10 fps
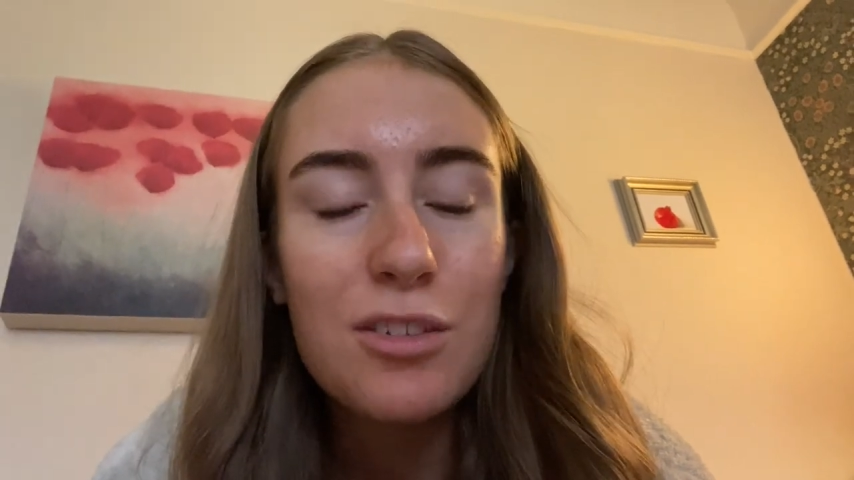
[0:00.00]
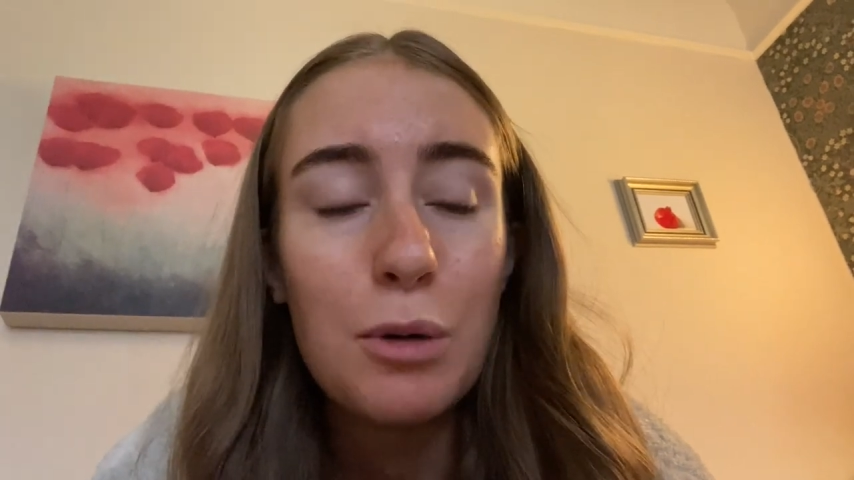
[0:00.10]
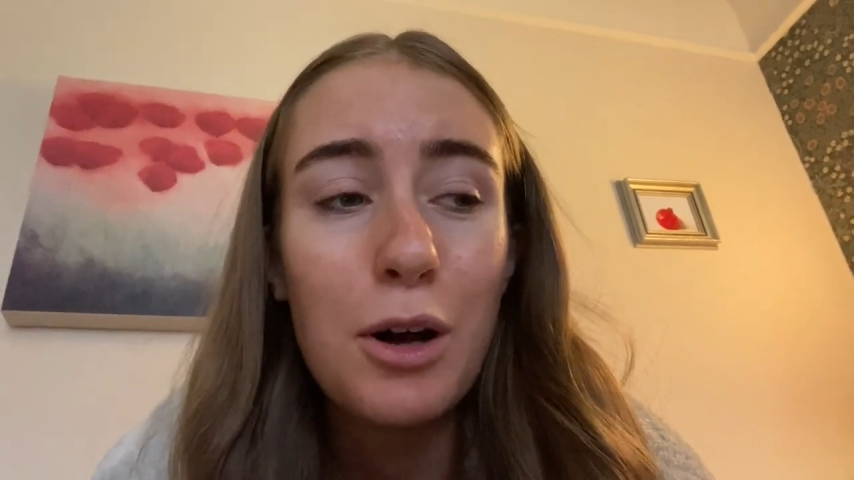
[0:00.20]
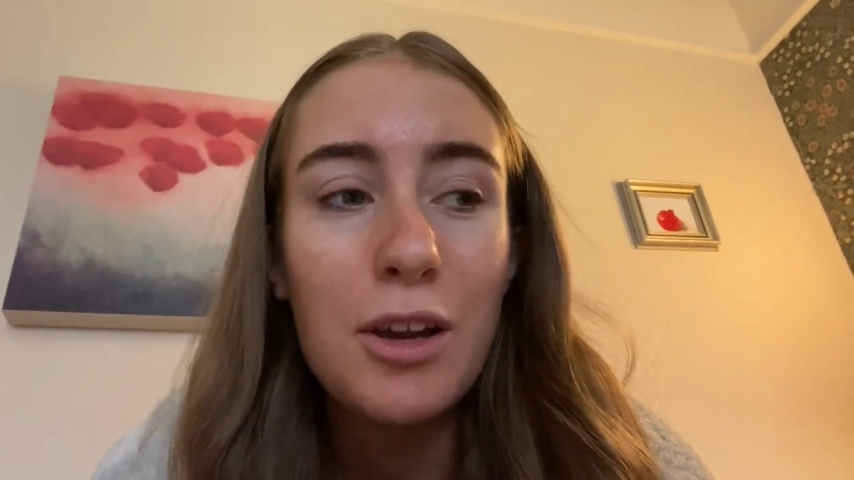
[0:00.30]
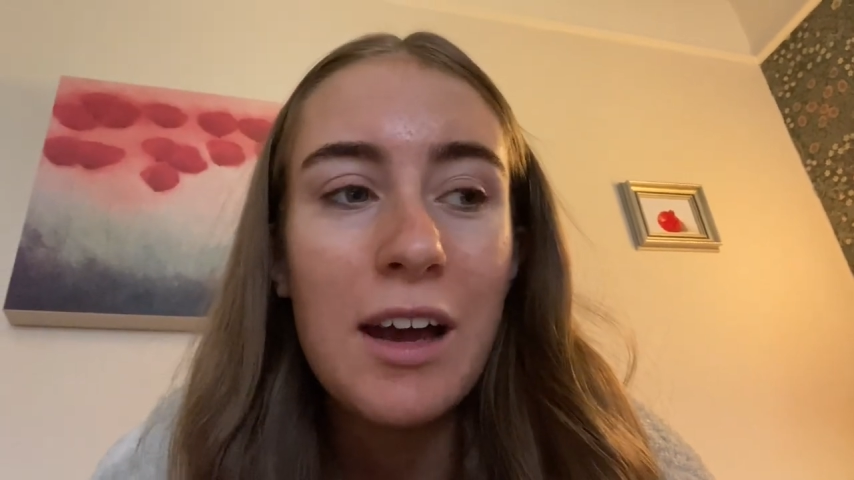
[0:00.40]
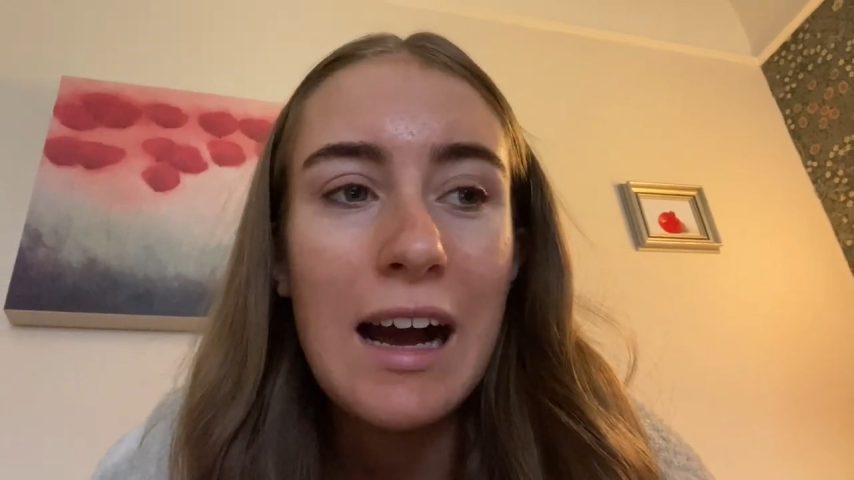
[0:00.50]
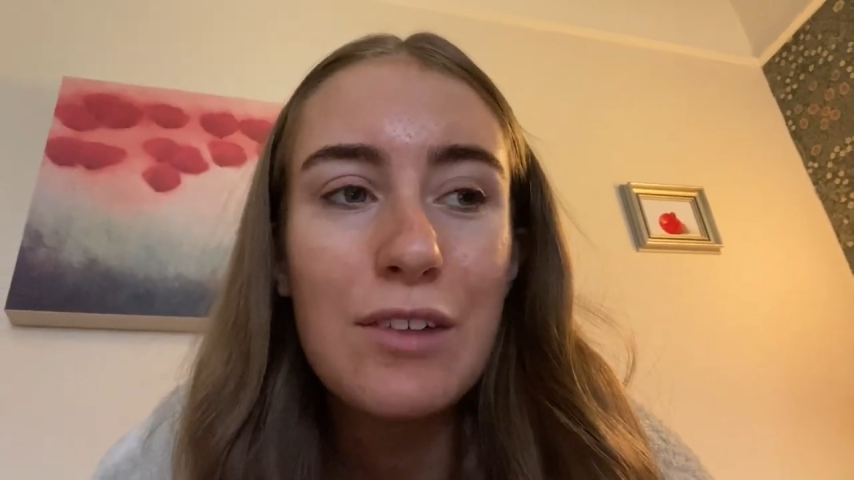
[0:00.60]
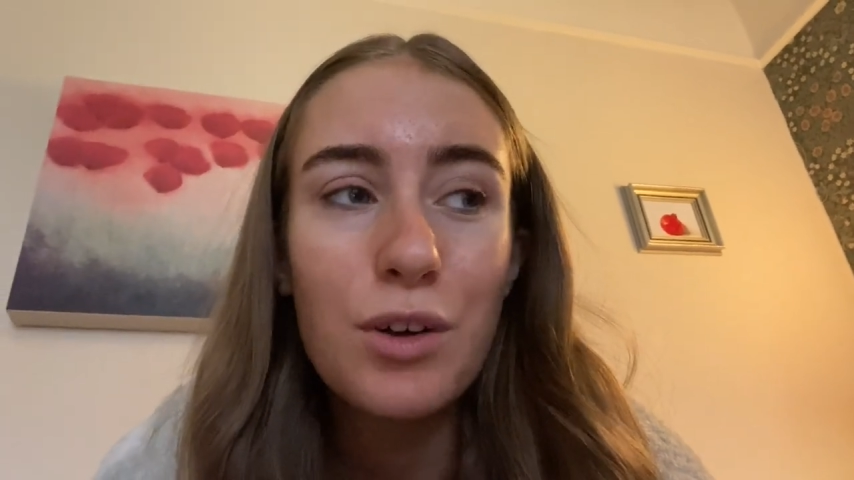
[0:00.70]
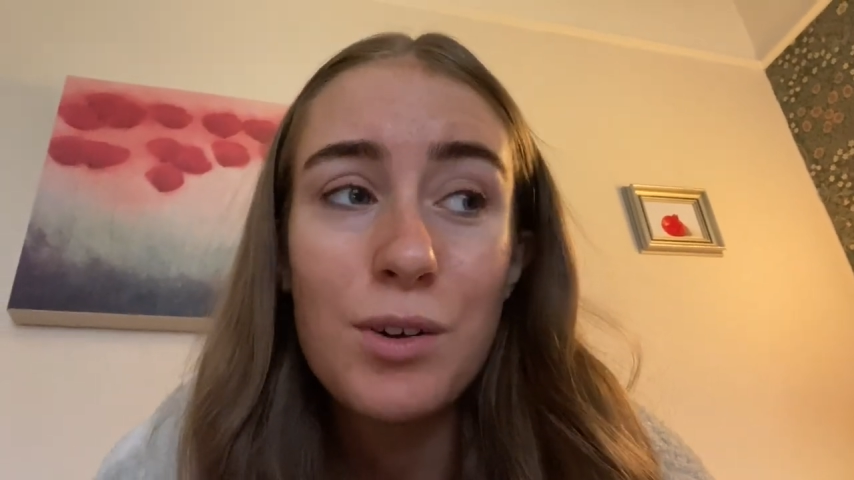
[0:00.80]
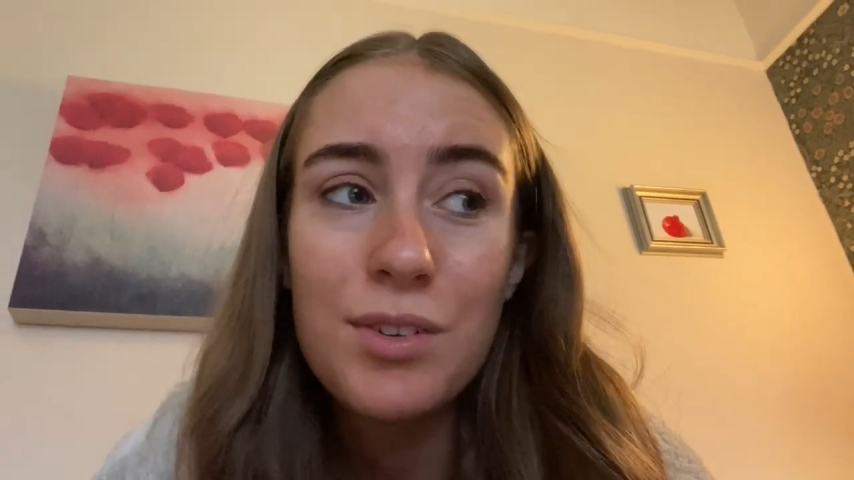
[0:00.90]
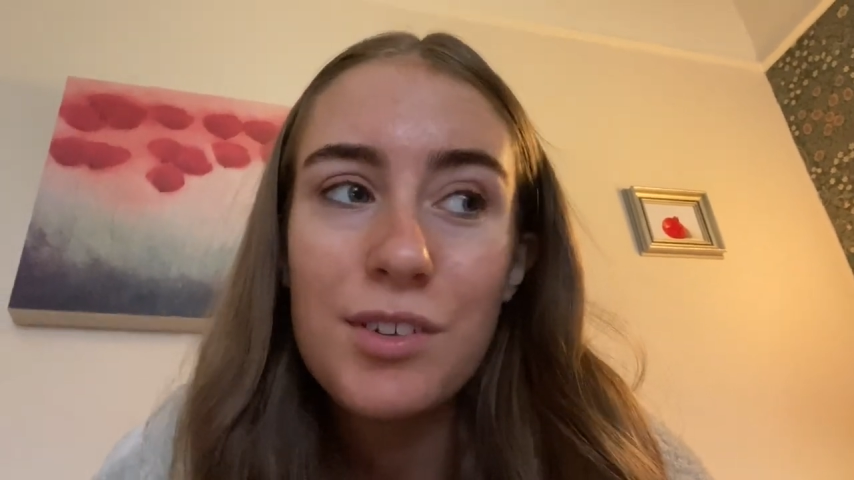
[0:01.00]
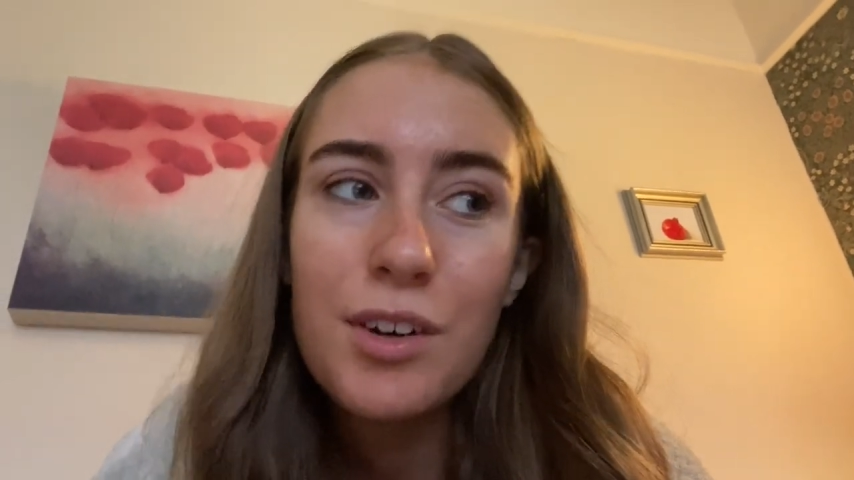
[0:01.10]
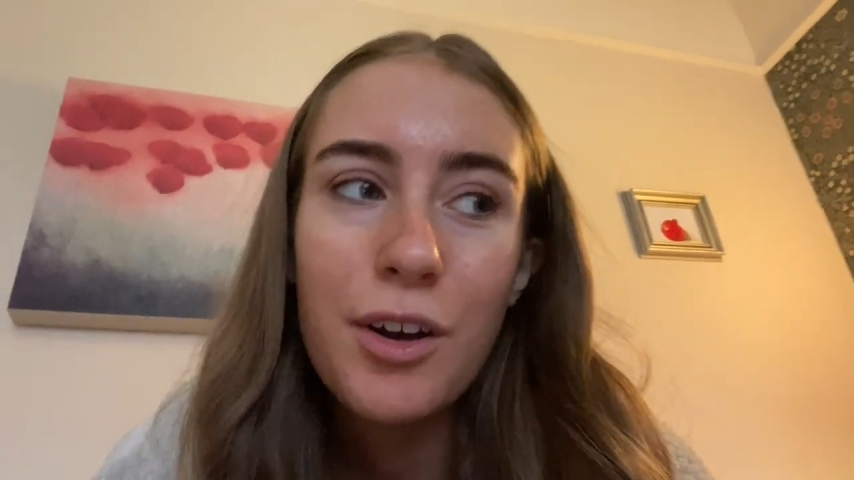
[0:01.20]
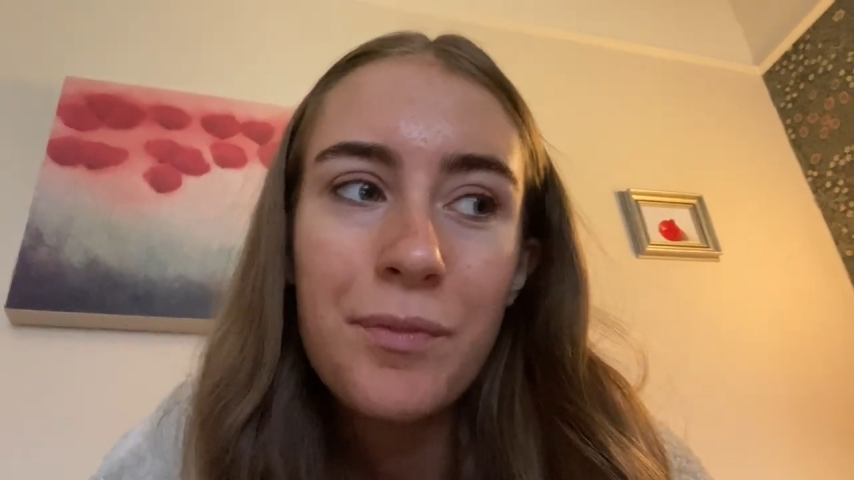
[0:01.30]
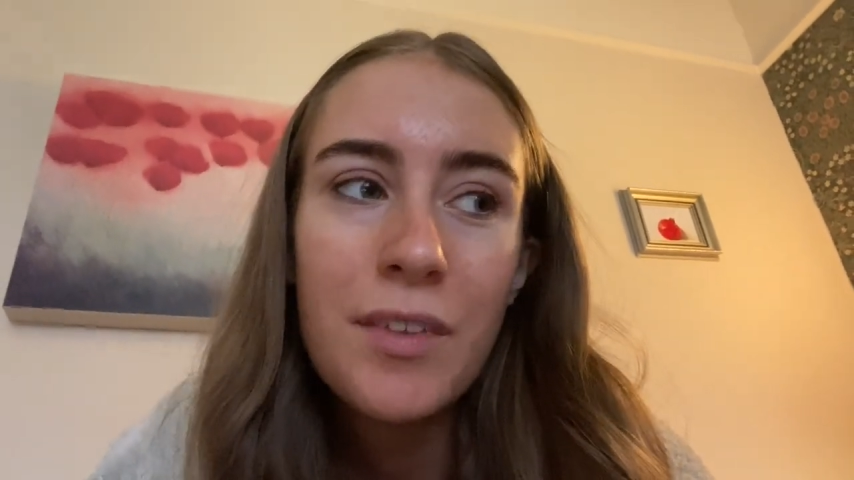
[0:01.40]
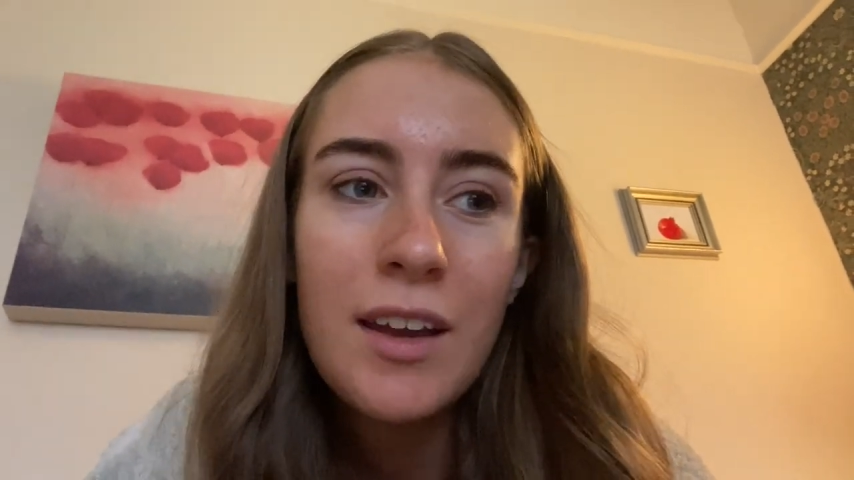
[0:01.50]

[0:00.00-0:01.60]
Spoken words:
smaller, and also